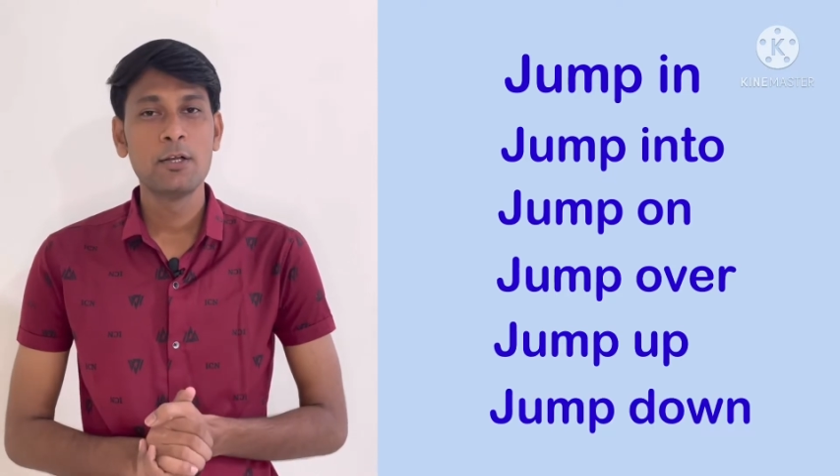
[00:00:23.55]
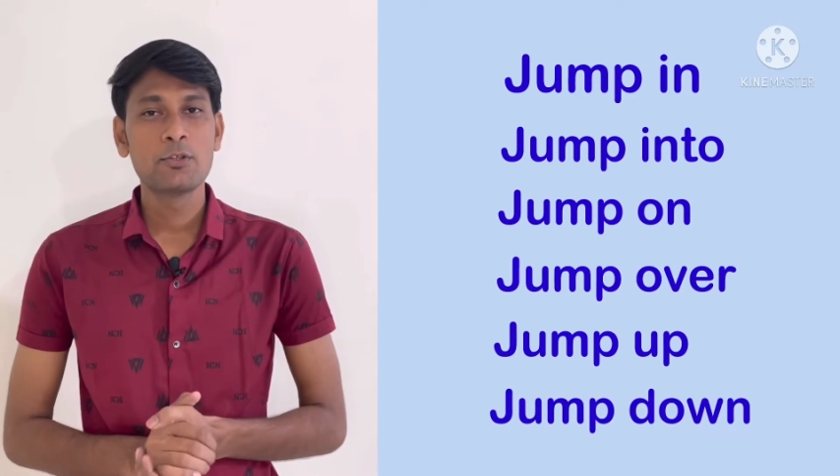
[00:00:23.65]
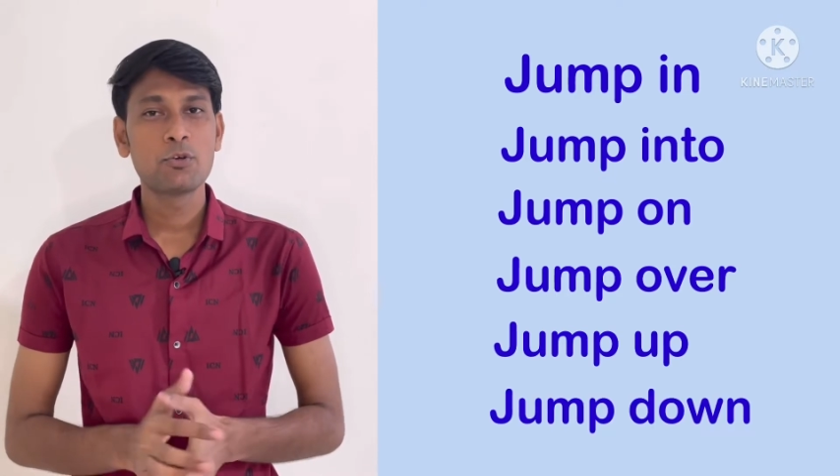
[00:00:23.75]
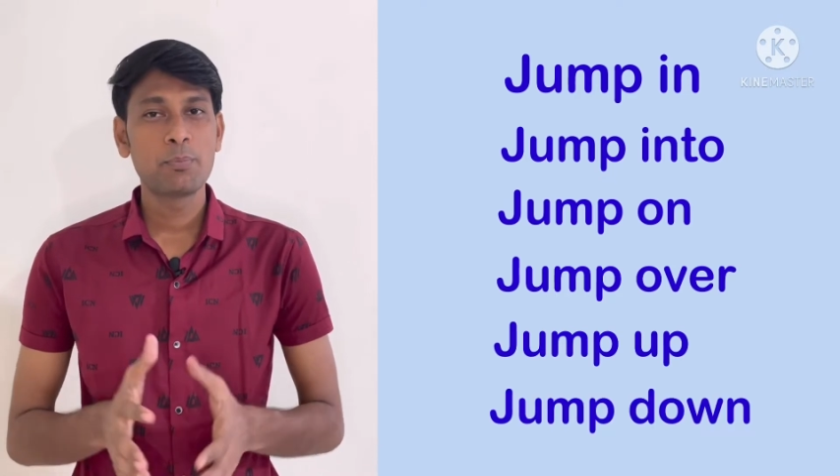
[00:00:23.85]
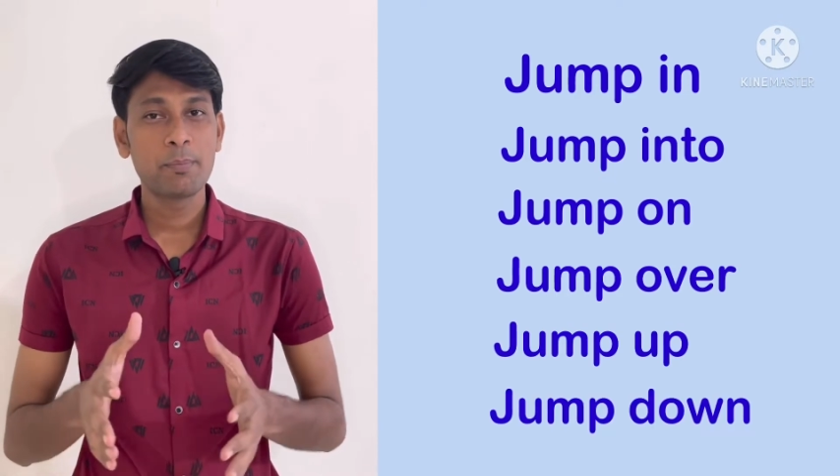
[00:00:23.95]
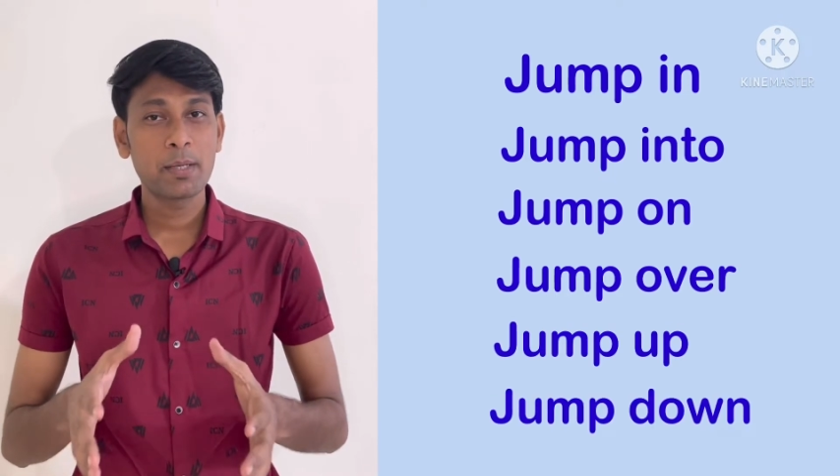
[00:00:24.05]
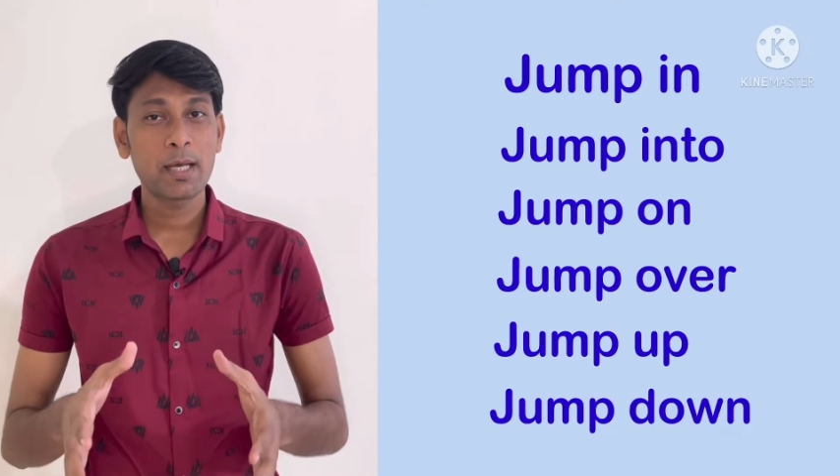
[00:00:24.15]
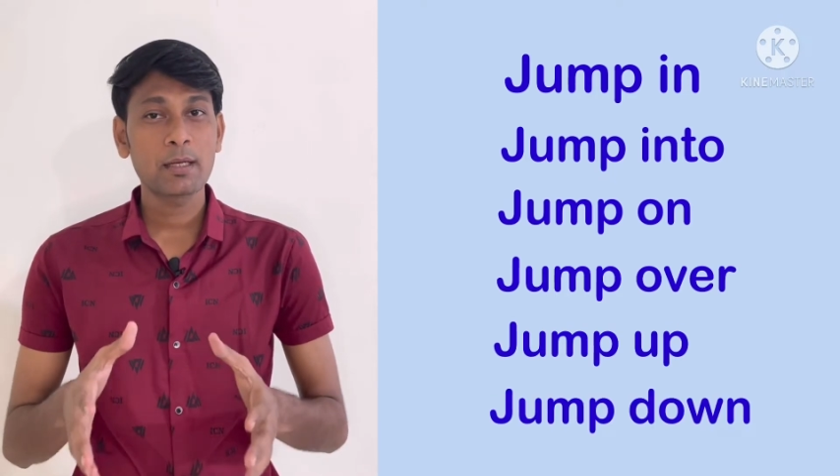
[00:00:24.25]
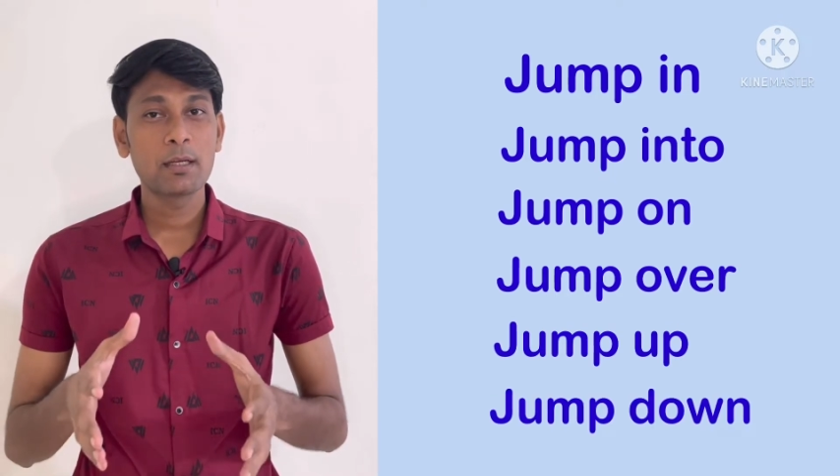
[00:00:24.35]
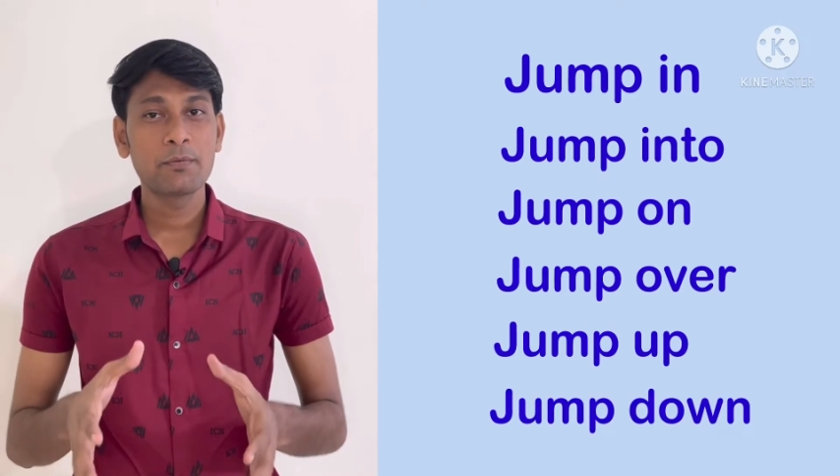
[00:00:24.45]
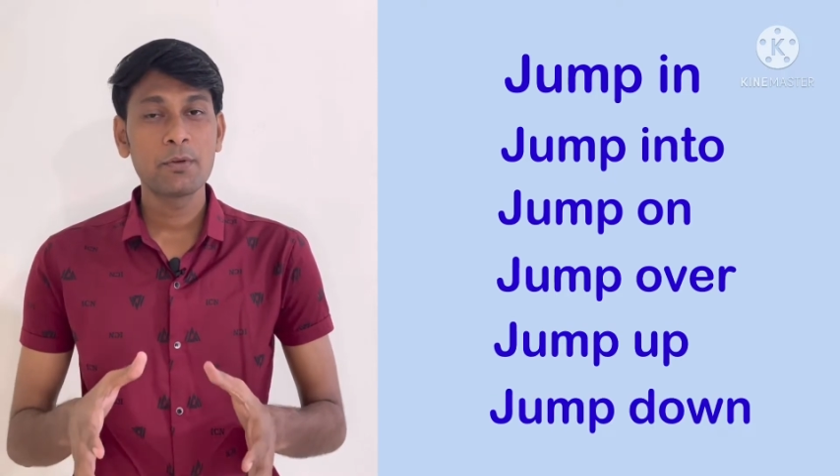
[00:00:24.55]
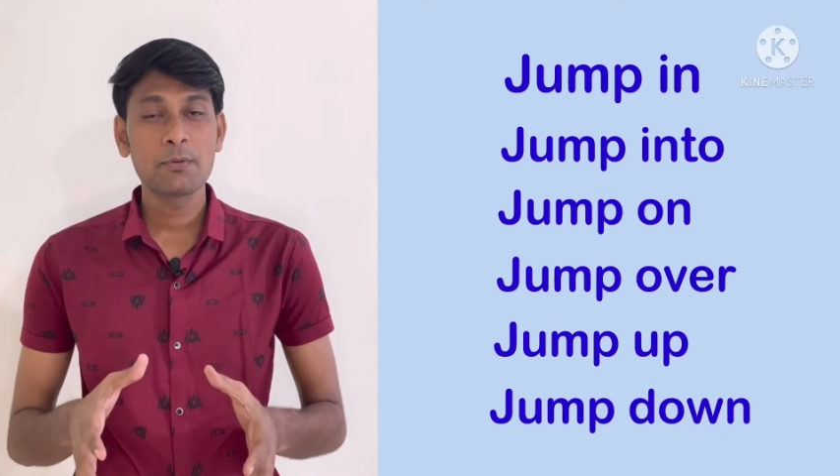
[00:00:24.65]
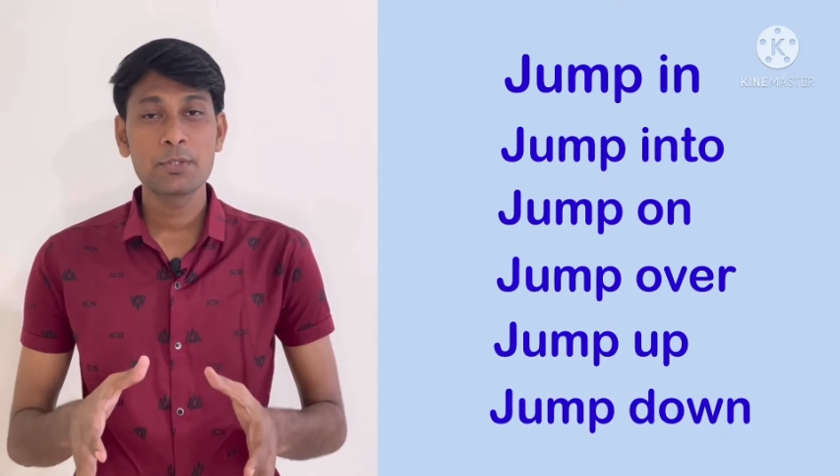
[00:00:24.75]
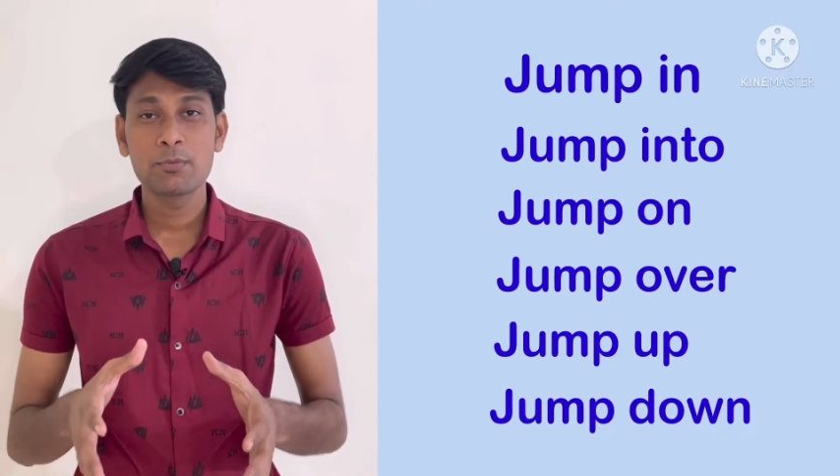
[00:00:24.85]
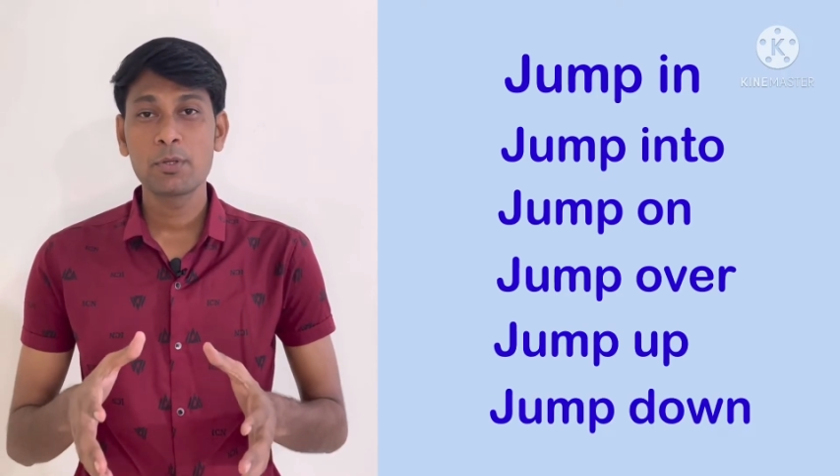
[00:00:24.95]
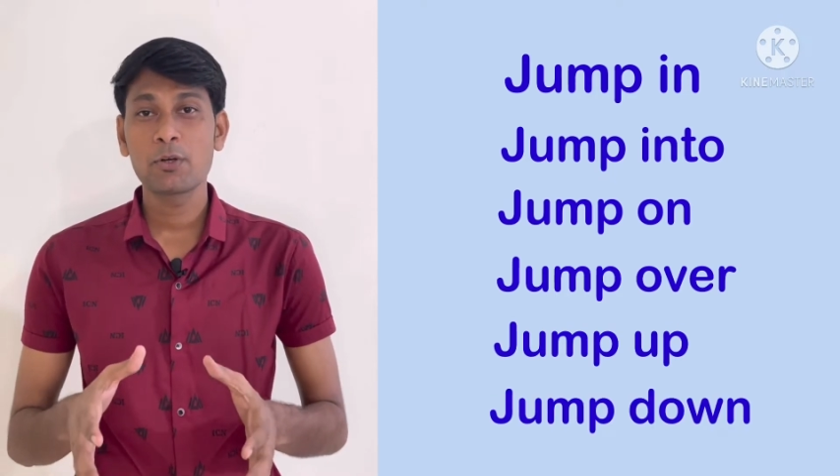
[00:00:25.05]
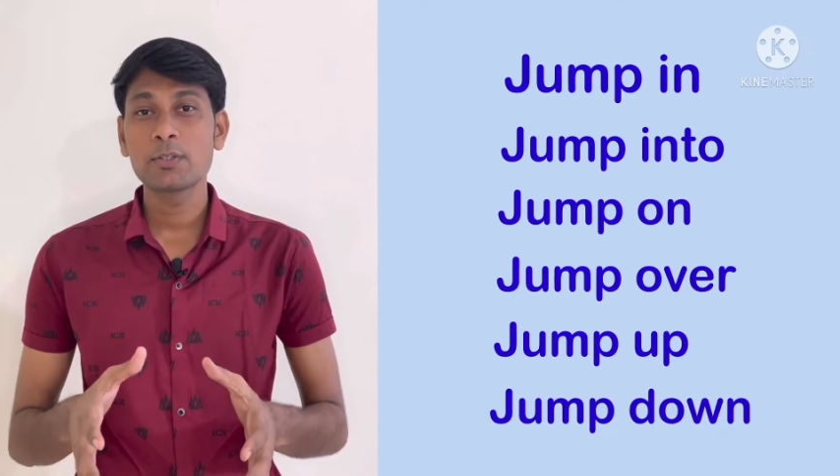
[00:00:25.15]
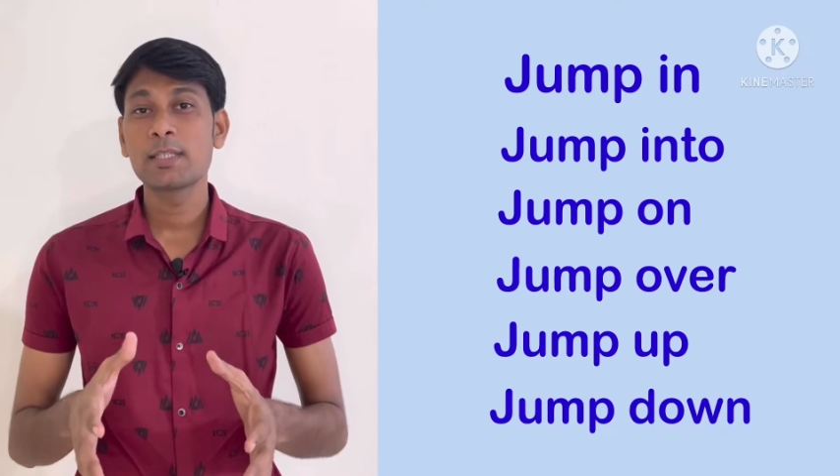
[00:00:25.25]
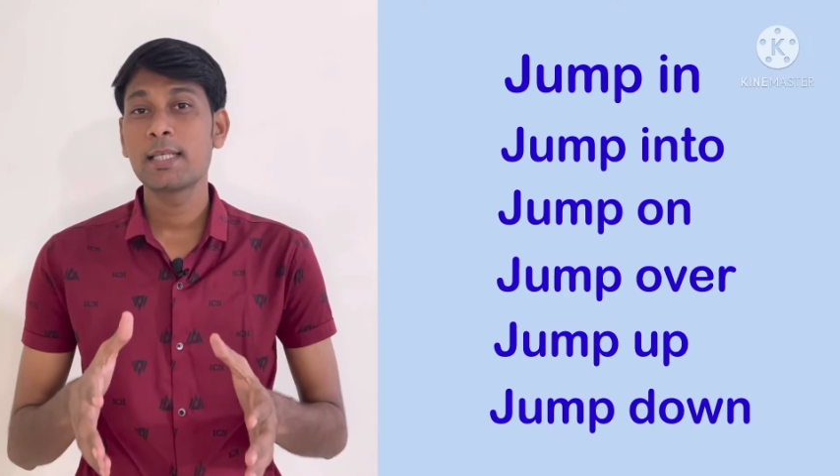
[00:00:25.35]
So people are confused because